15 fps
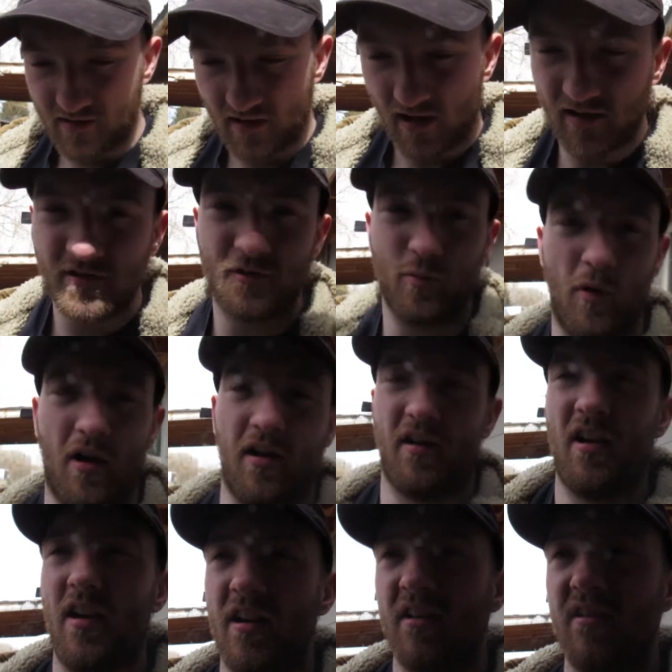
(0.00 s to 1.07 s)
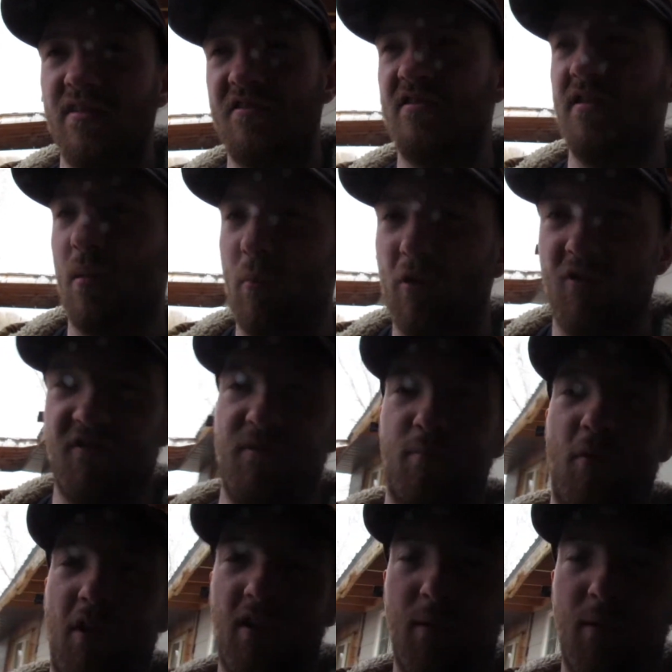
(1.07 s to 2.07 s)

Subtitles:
I just want summer and spring